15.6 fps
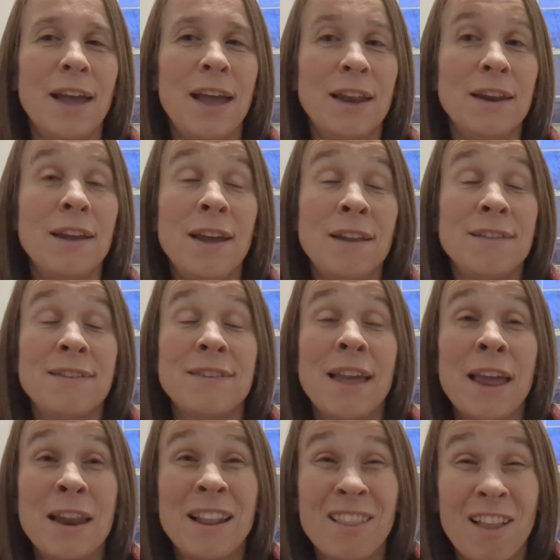and, and
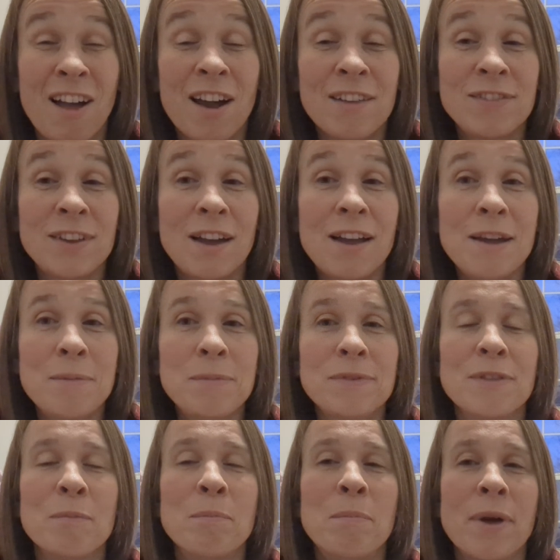and a lot of times
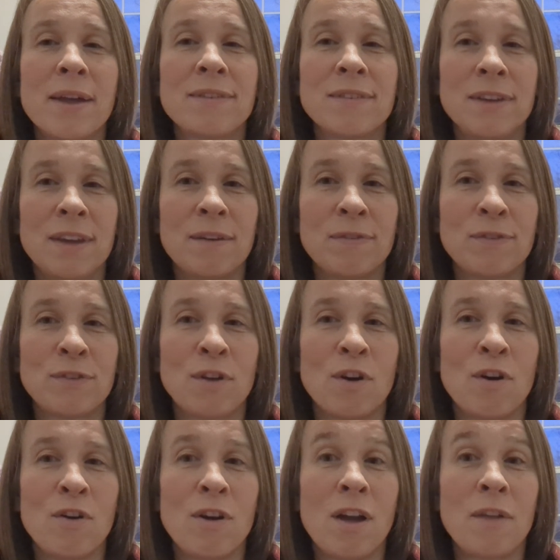the best gifts
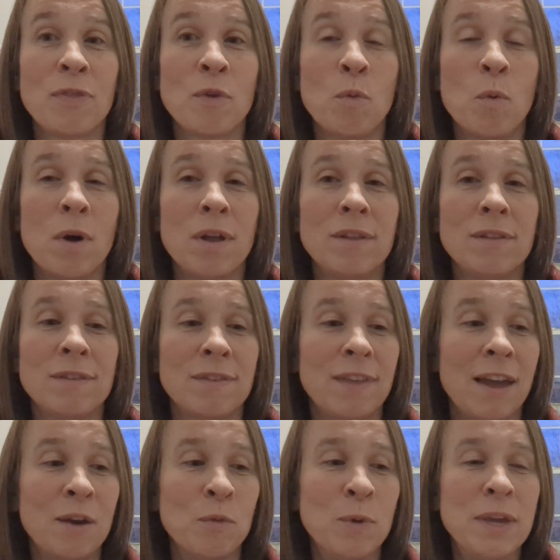are not the ones
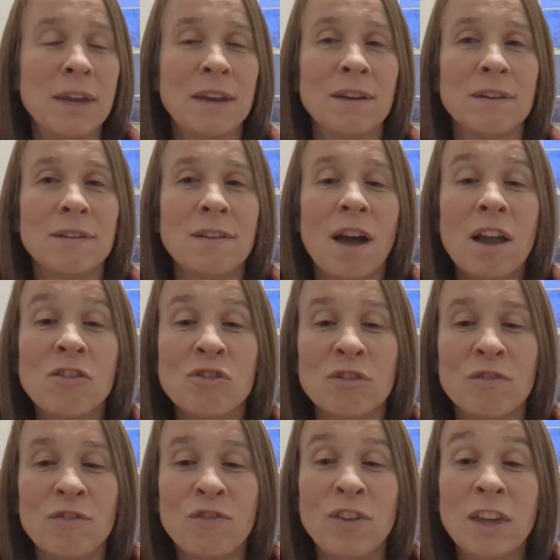that we can touch
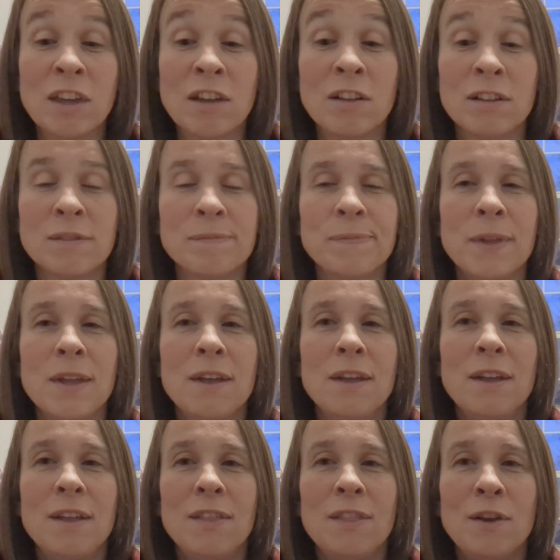and feel.
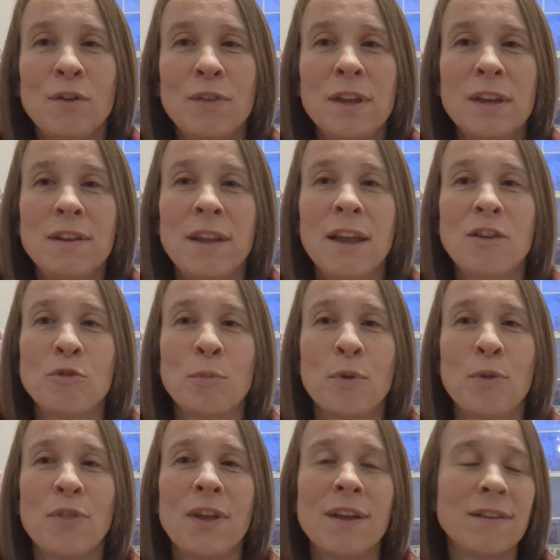They're the
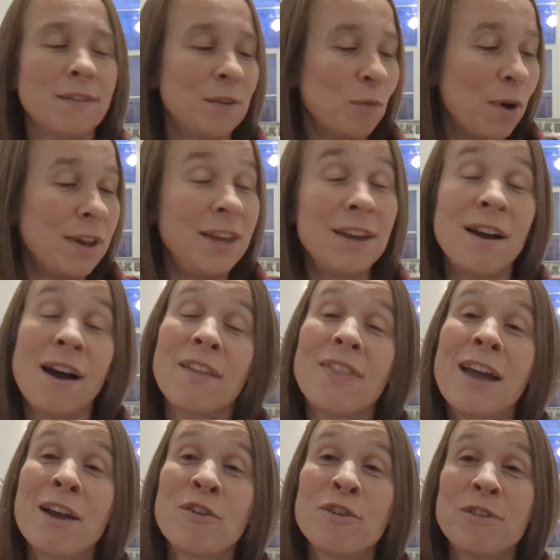intangible things. And what he got
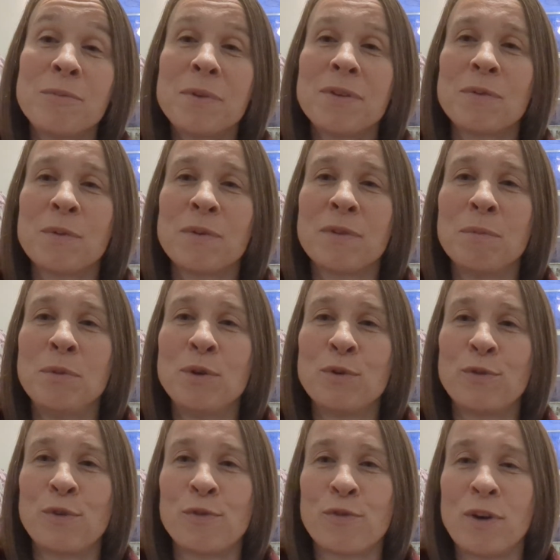that Christmas was a
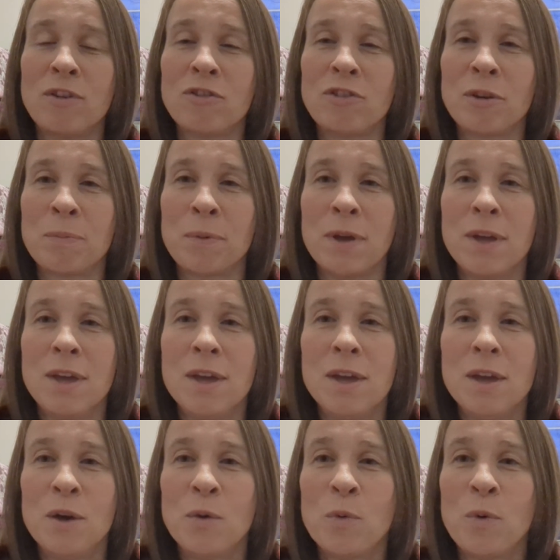beautiful friendship
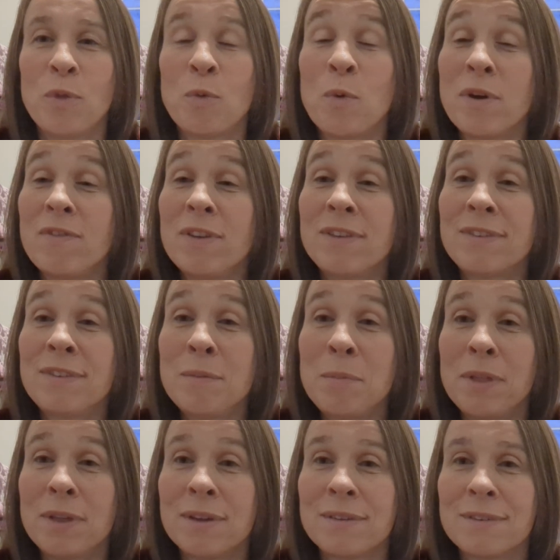with one of his
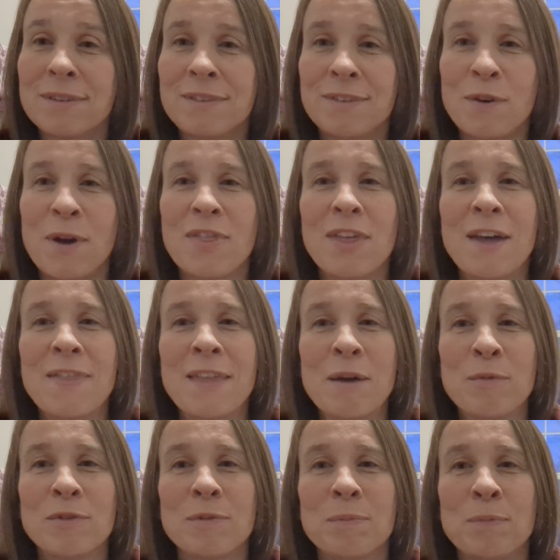siblings. And so I thought
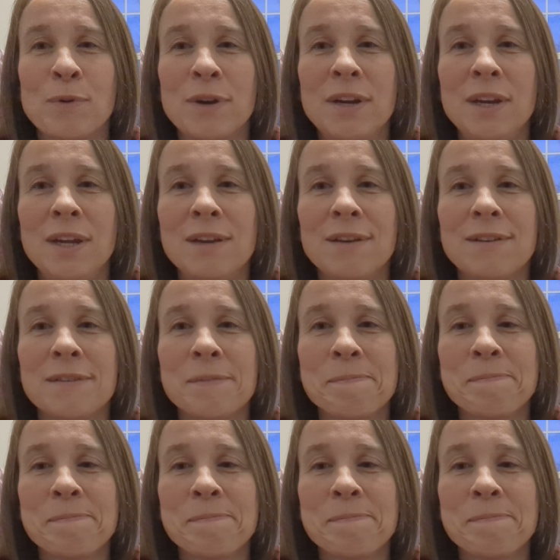that was pretty neat.